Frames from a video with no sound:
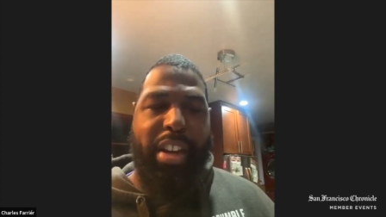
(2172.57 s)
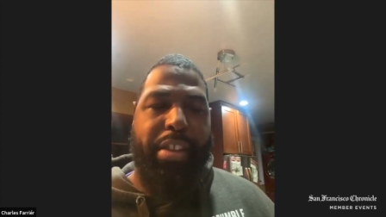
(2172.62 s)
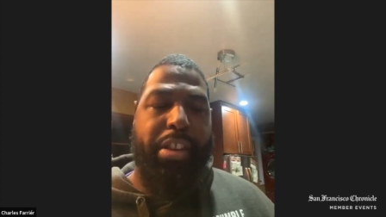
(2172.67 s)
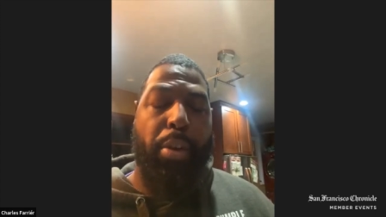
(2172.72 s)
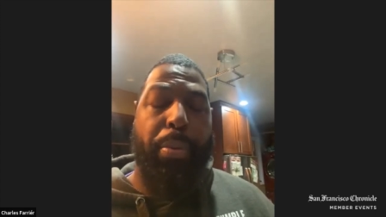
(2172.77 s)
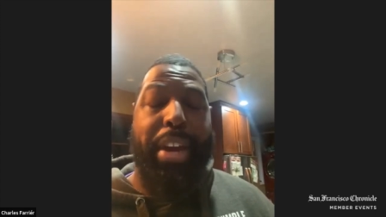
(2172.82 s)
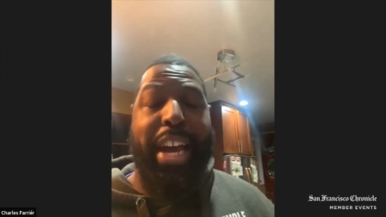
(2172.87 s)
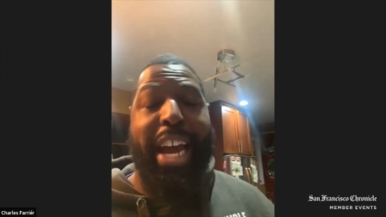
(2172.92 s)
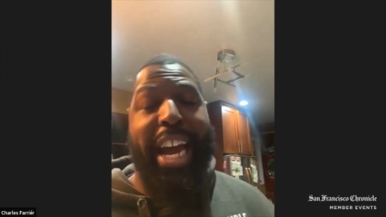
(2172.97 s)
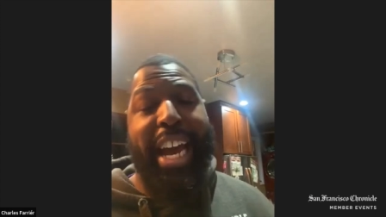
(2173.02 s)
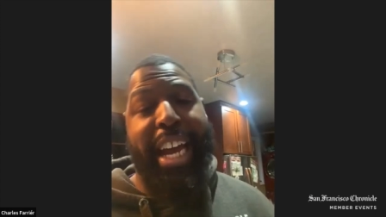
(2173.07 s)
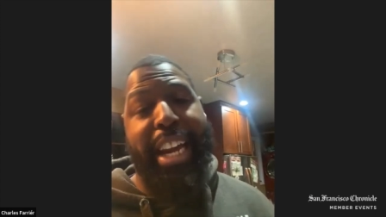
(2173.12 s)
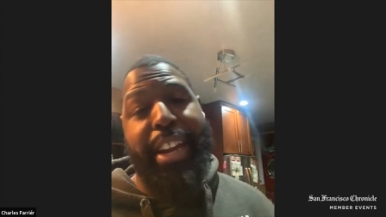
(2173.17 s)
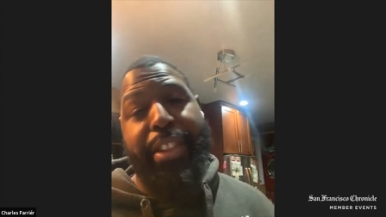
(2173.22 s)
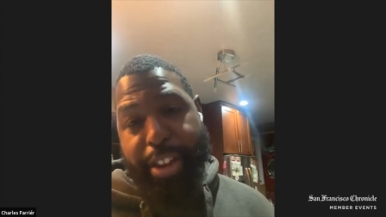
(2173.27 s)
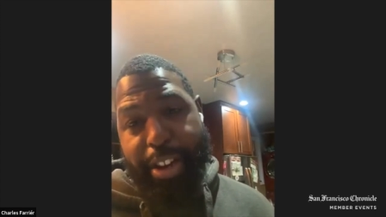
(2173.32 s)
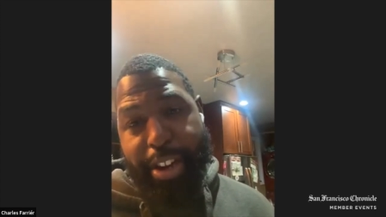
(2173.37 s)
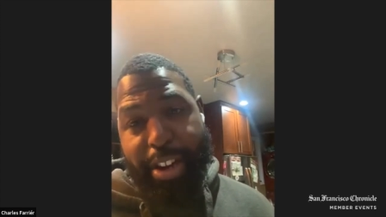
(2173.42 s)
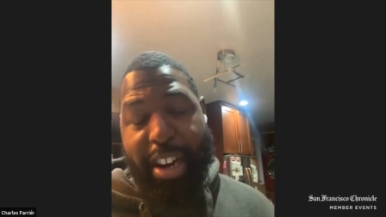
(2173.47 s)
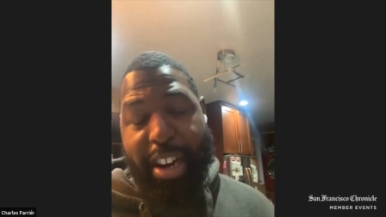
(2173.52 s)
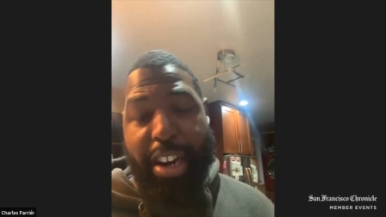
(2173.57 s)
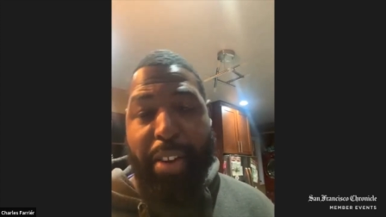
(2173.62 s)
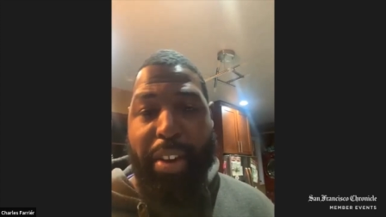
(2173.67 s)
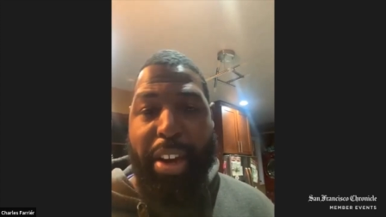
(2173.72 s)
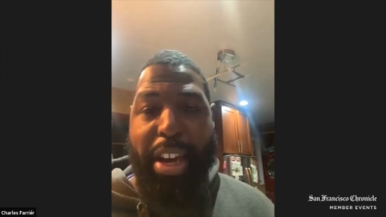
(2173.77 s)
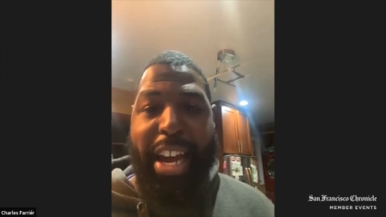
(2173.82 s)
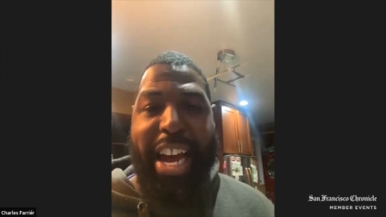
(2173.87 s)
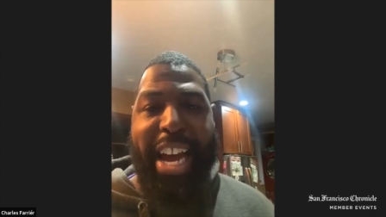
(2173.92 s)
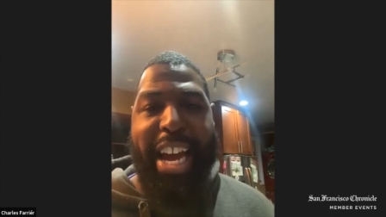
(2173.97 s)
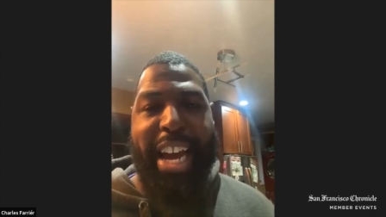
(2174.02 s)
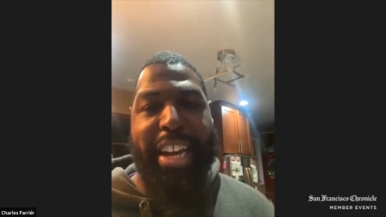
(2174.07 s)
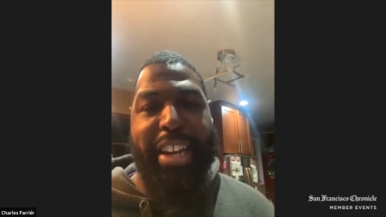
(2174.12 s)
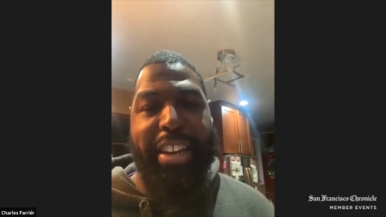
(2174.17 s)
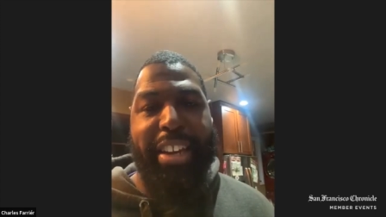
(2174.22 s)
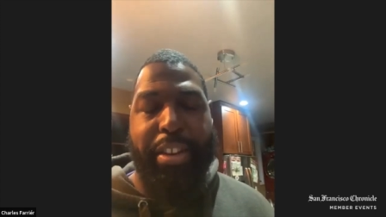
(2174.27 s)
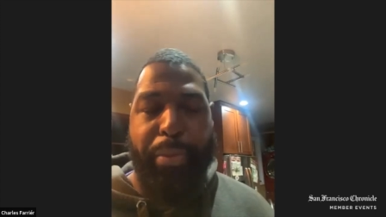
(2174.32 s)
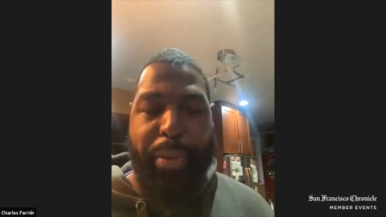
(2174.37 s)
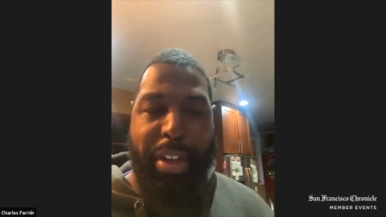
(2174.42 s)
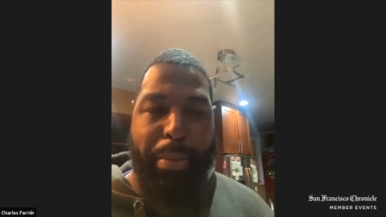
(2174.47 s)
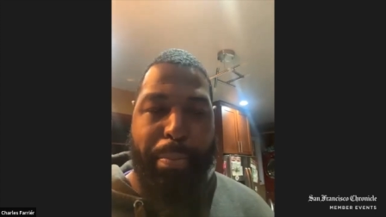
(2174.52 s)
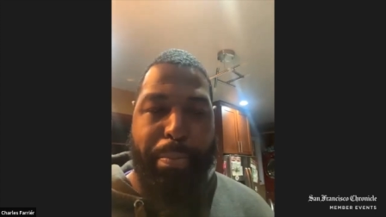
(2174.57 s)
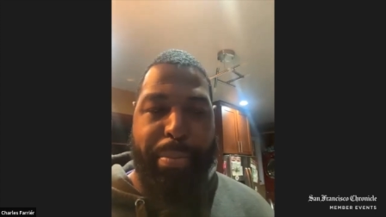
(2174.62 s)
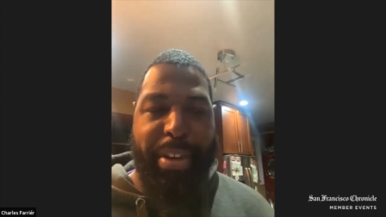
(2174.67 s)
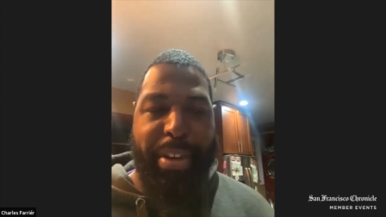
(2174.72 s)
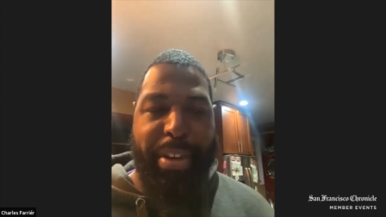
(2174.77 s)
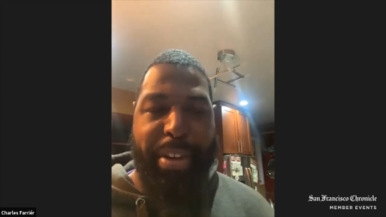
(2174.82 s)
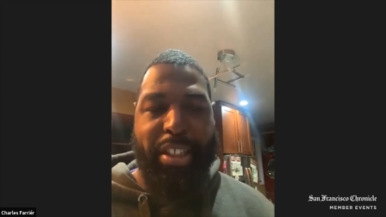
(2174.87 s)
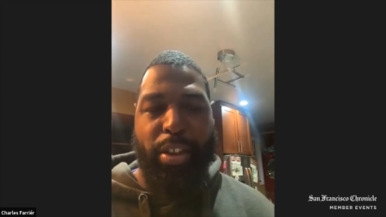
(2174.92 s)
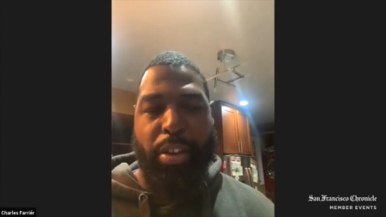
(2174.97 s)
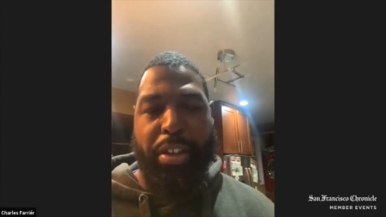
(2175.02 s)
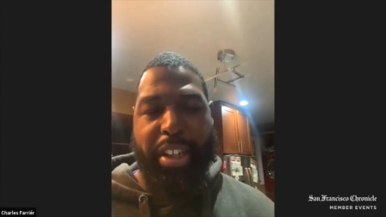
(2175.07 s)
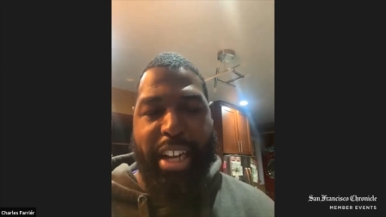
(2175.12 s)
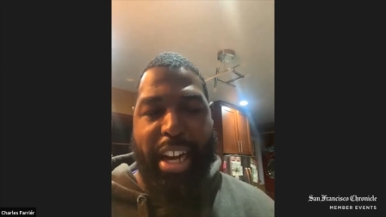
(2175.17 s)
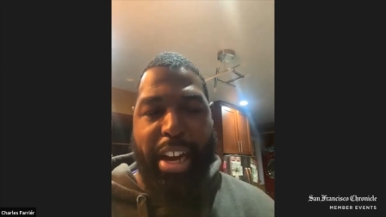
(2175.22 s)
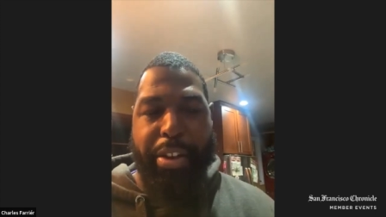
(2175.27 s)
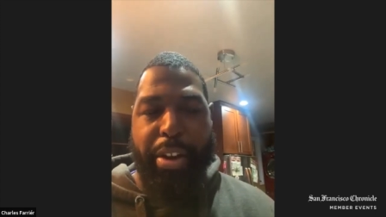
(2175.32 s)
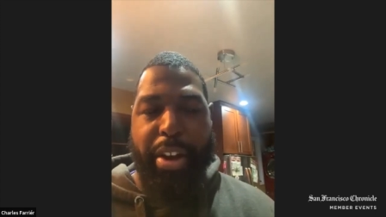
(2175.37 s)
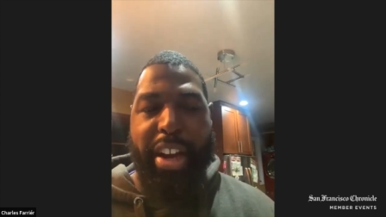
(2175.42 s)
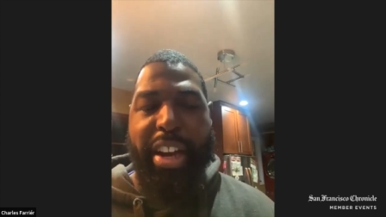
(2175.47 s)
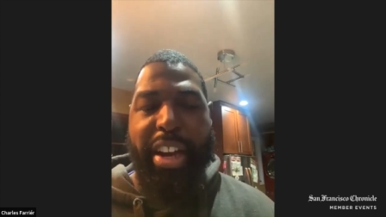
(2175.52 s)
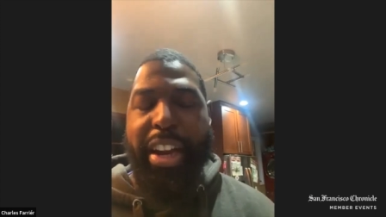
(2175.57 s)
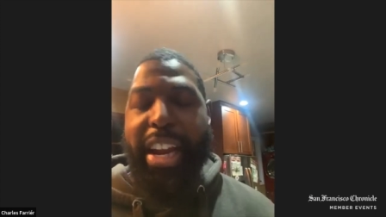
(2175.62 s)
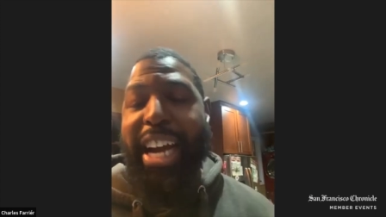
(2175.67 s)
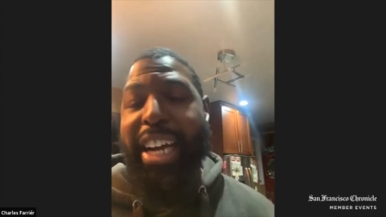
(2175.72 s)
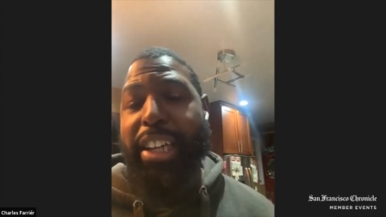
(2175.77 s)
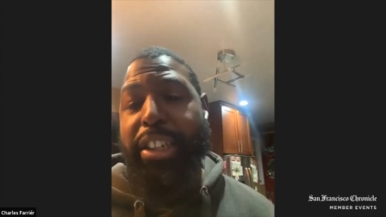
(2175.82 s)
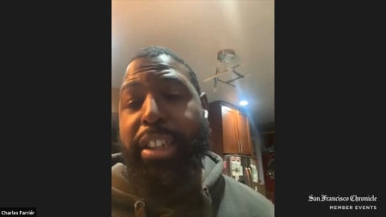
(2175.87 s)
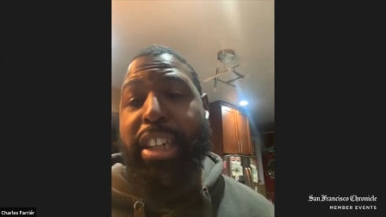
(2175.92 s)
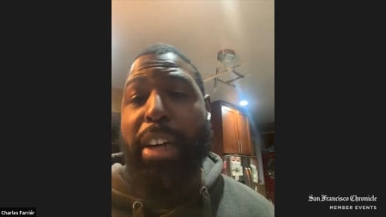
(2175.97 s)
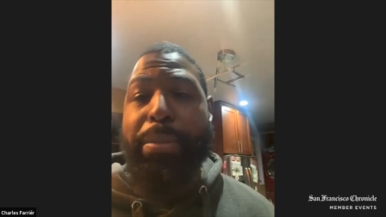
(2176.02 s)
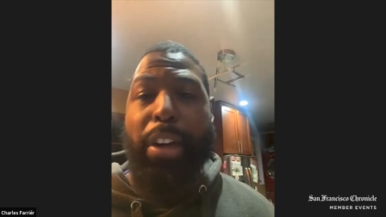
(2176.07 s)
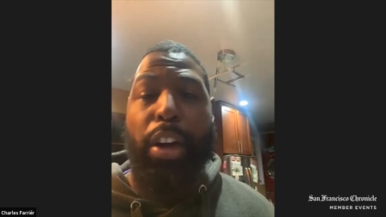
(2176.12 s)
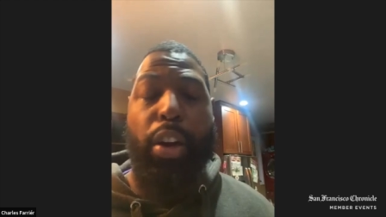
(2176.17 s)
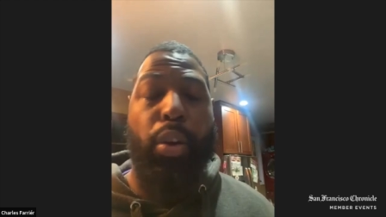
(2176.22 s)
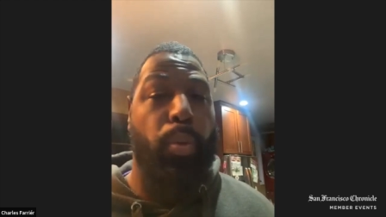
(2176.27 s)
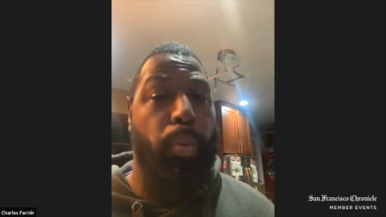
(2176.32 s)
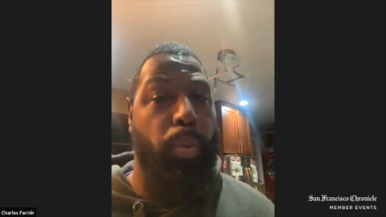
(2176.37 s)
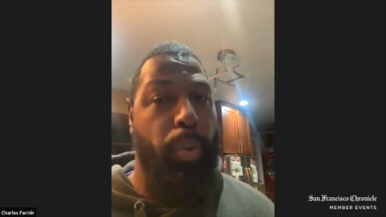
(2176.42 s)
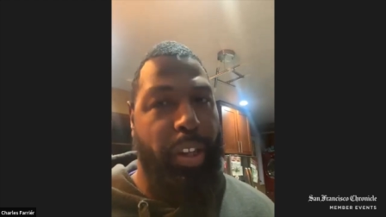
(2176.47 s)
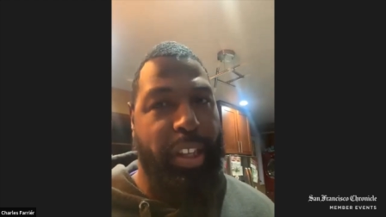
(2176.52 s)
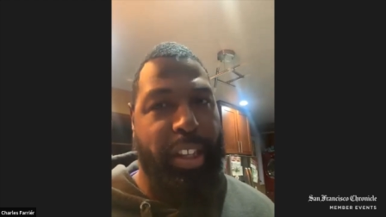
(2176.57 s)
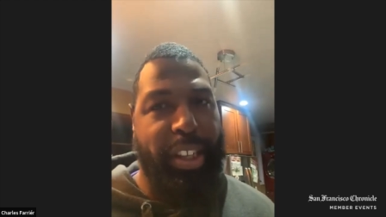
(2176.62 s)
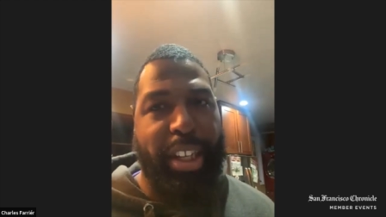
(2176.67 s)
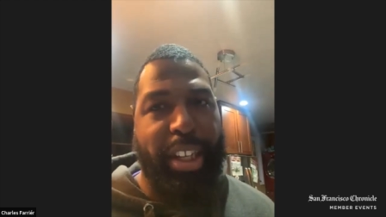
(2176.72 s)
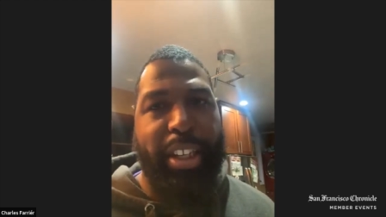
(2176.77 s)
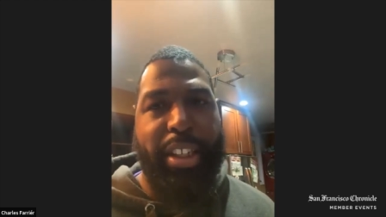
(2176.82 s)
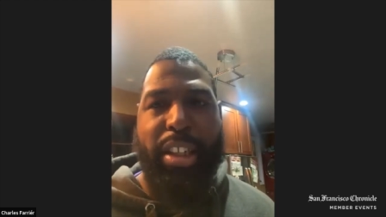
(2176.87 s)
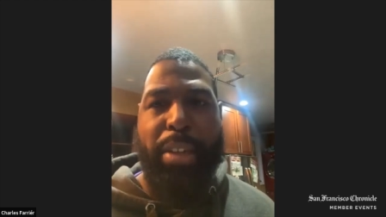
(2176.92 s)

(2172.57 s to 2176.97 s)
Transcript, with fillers: And so we add it there, and then we add it, we mix it all together, and it actually comes out really good.